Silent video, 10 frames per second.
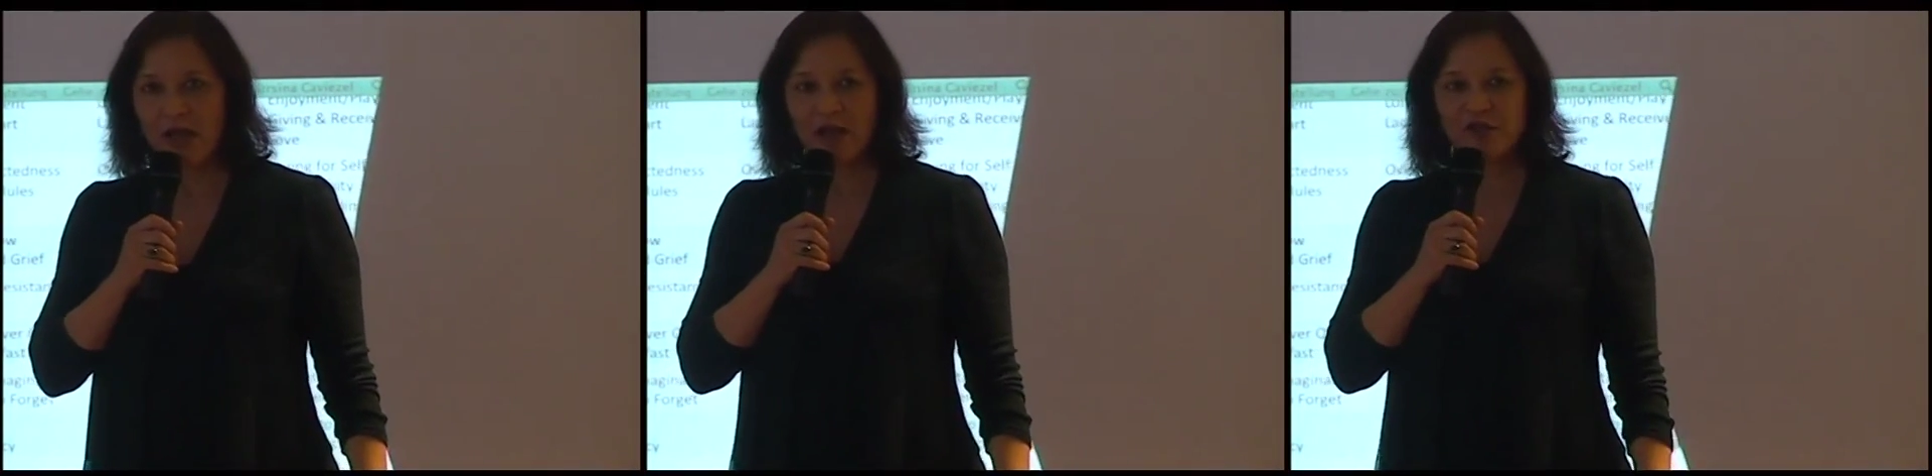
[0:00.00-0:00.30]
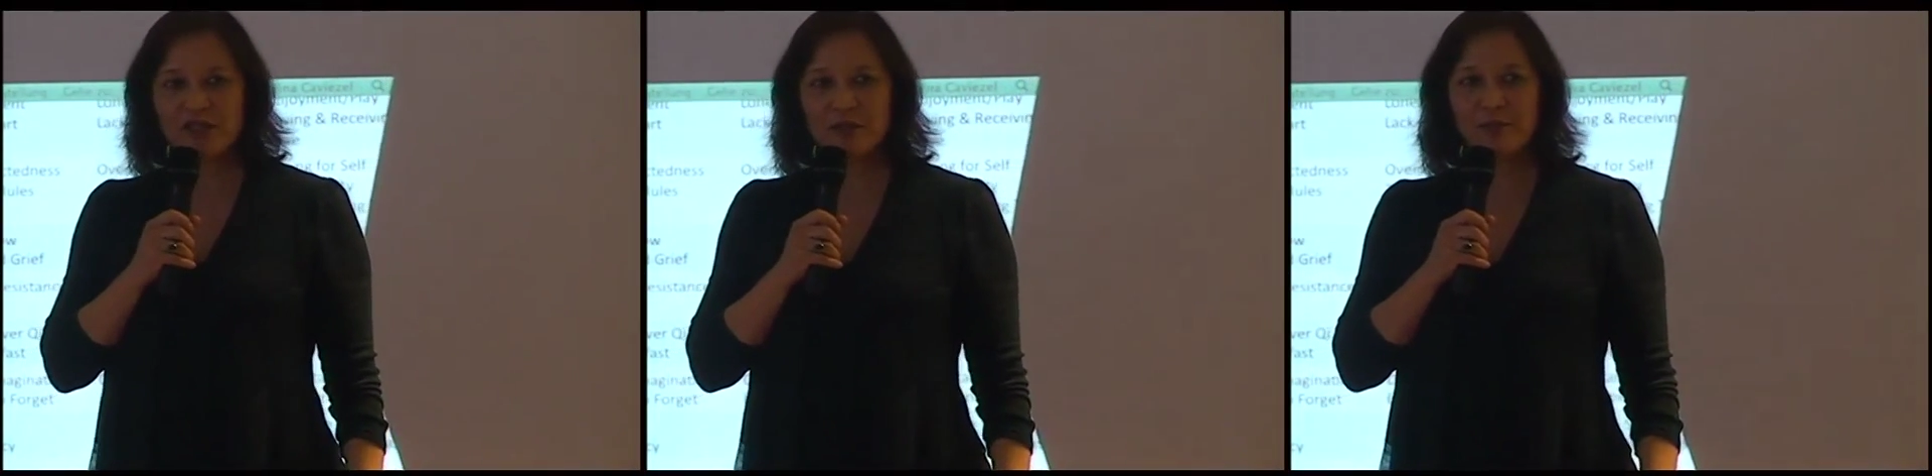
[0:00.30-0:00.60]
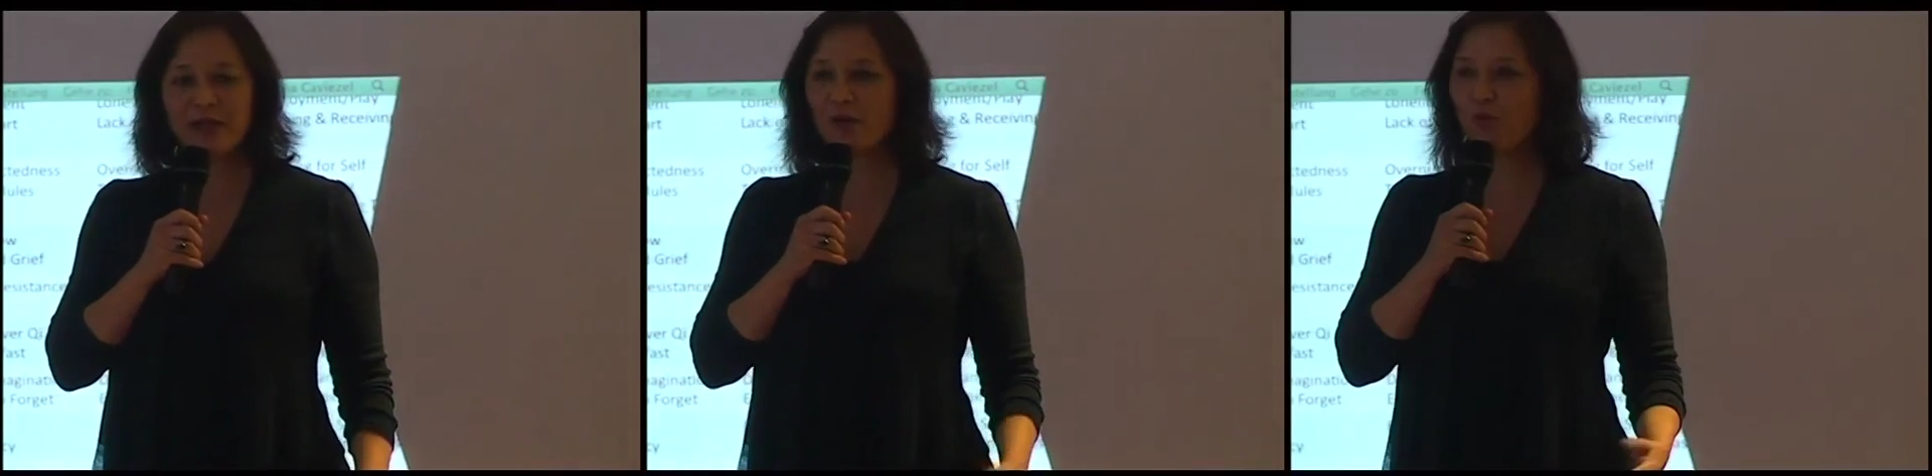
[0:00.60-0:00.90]
And she said,
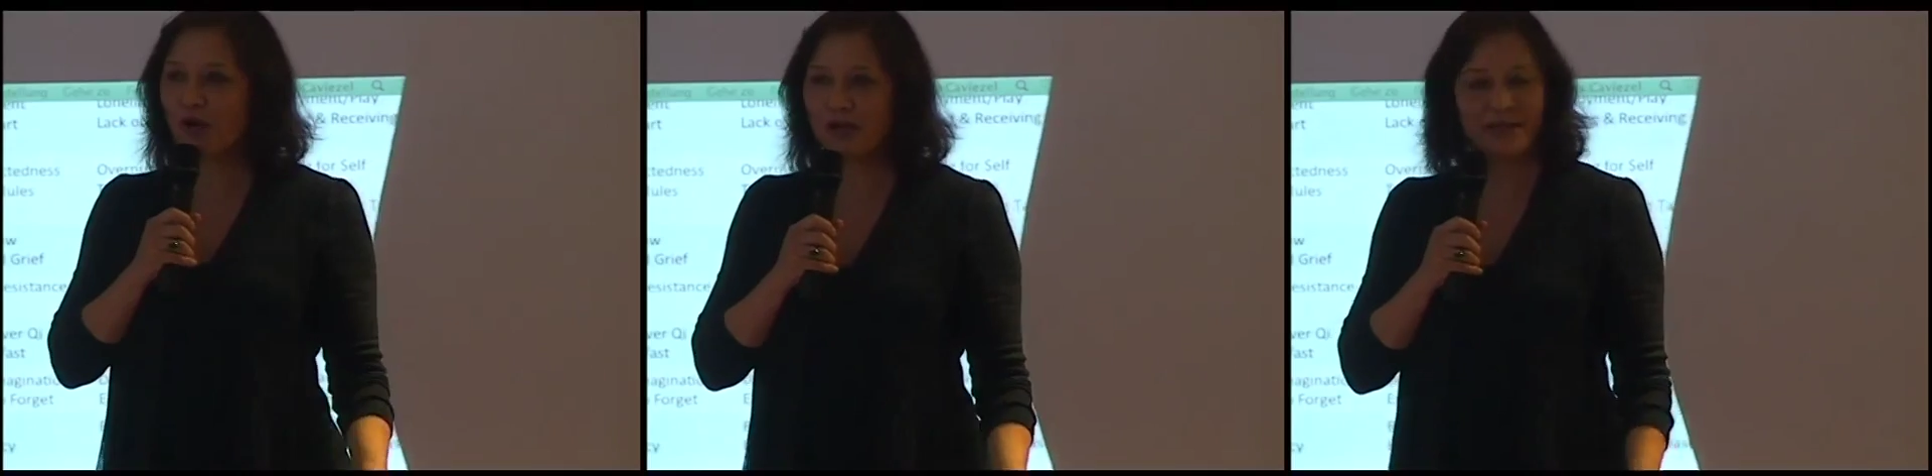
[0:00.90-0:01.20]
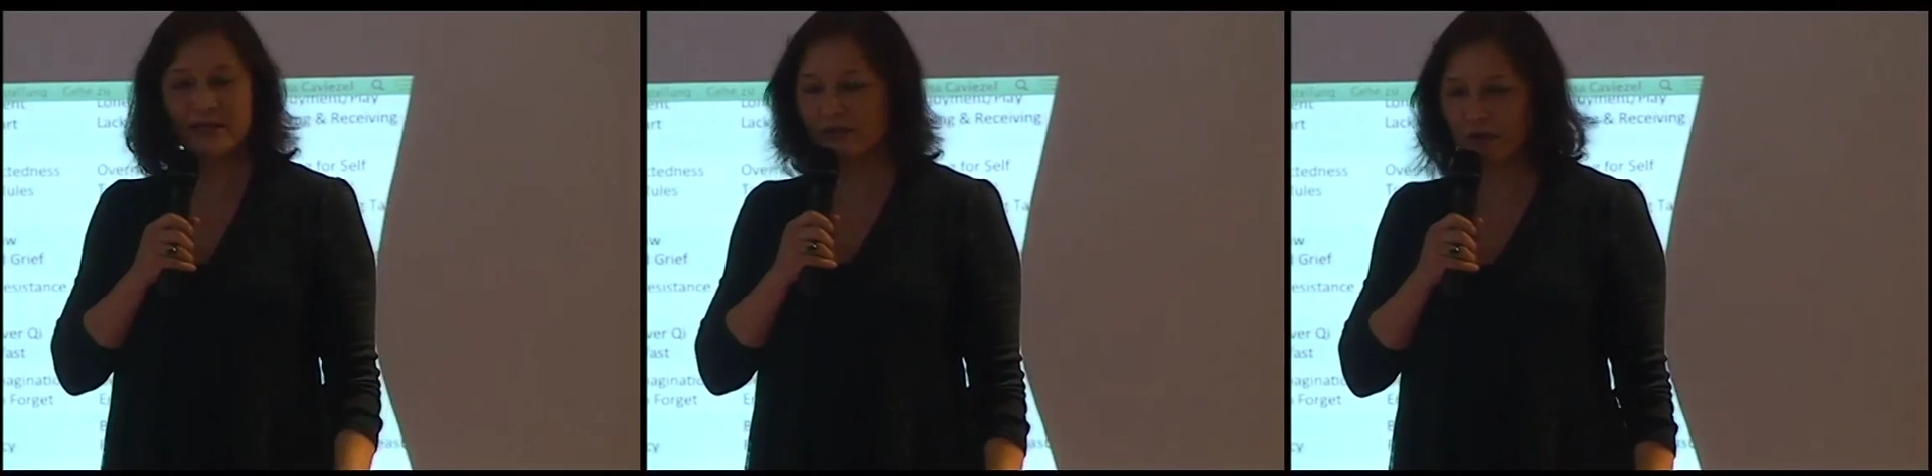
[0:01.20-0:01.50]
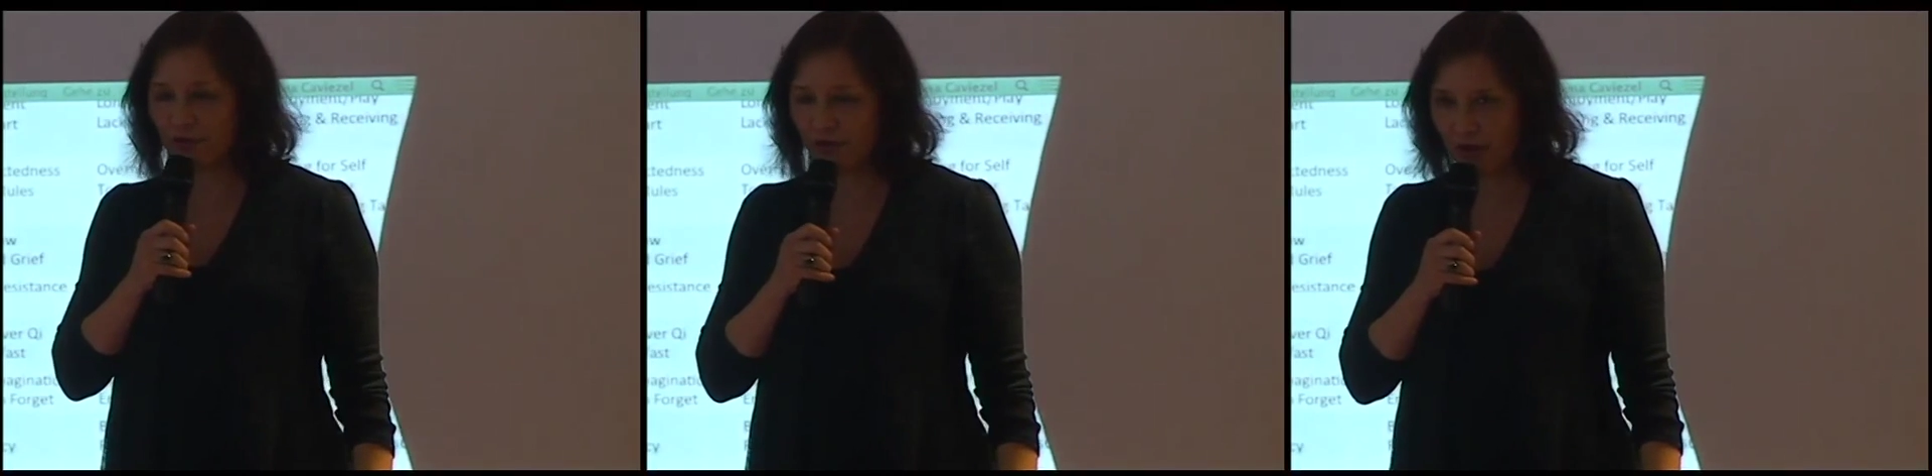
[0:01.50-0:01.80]
but I was. I said,
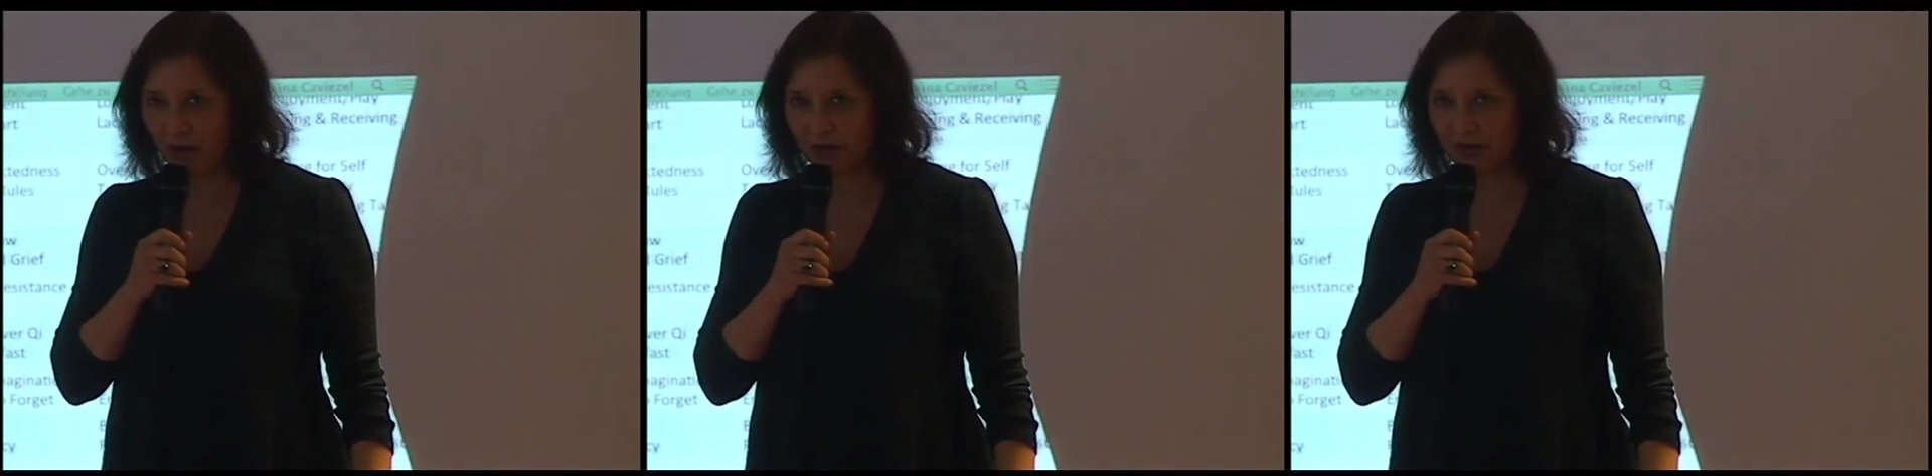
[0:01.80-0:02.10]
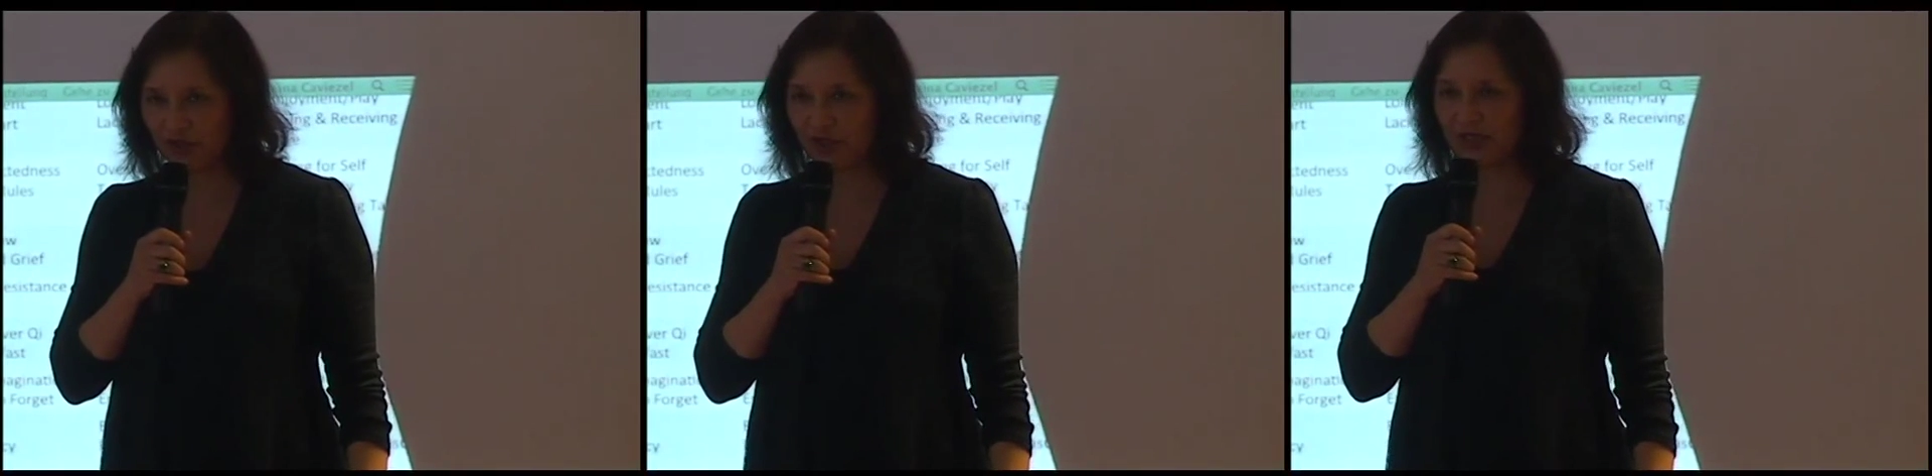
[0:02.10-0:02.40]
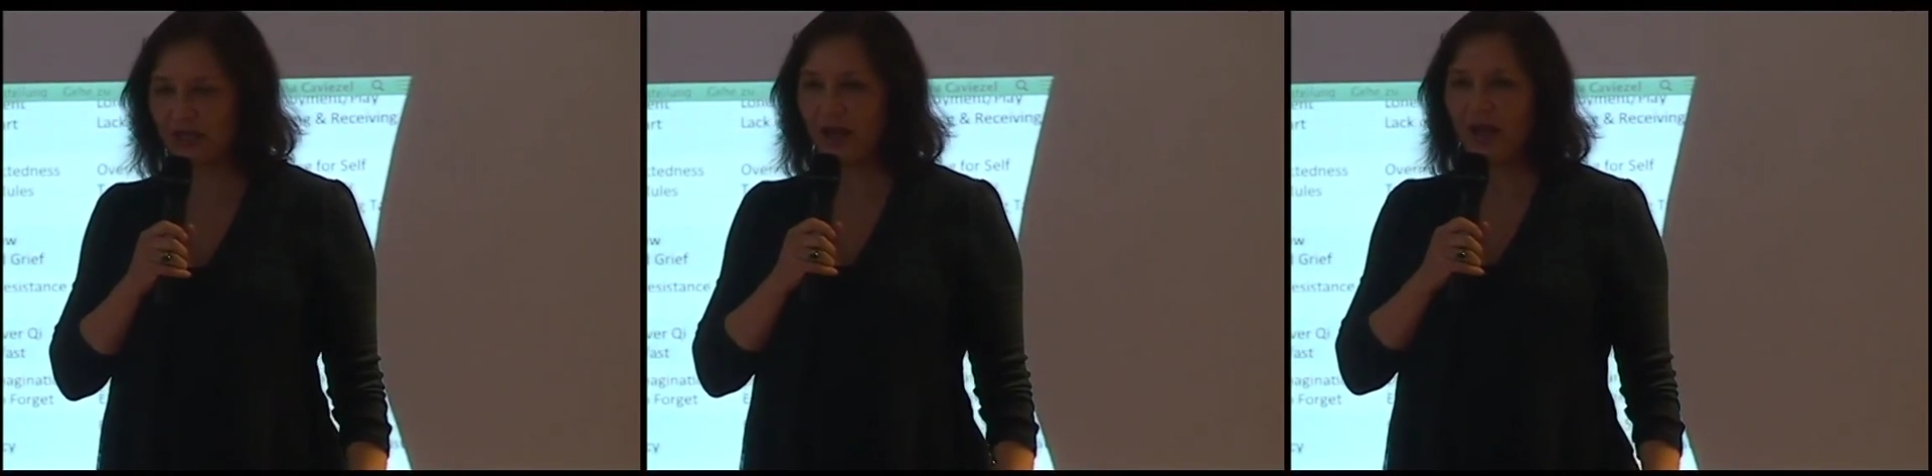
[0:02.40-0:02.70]
no, you're not. And she
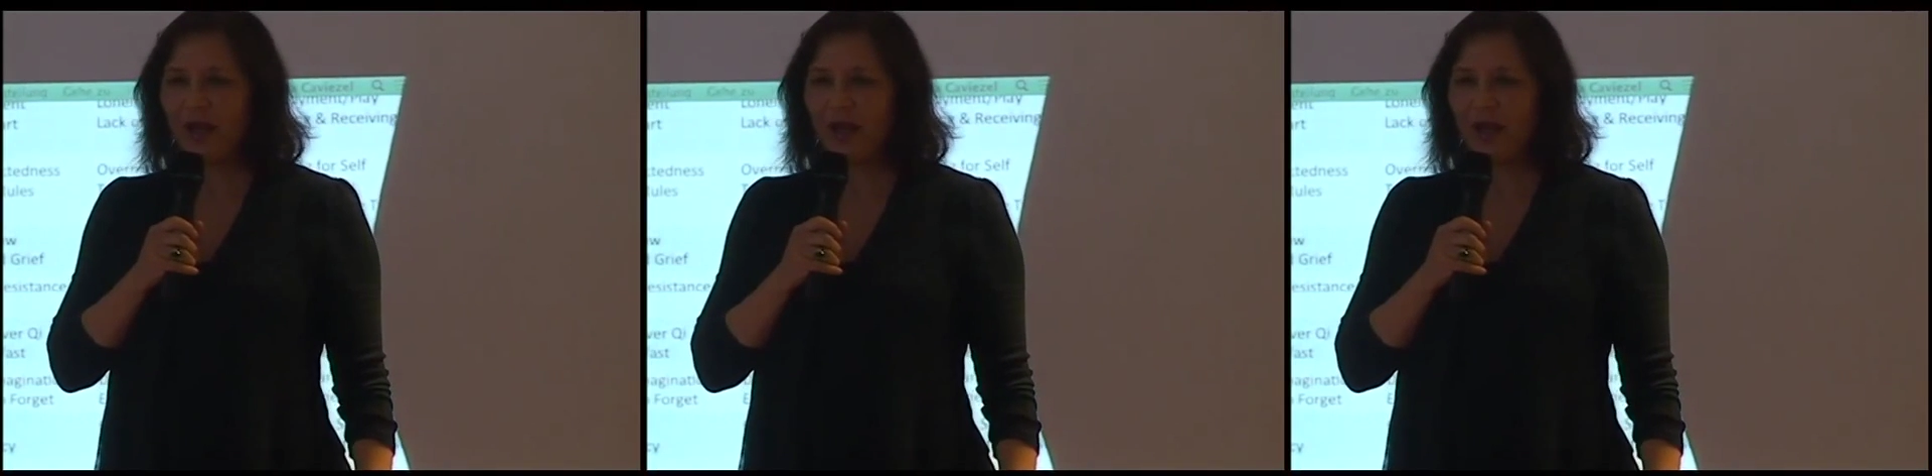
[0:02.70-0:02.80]
said,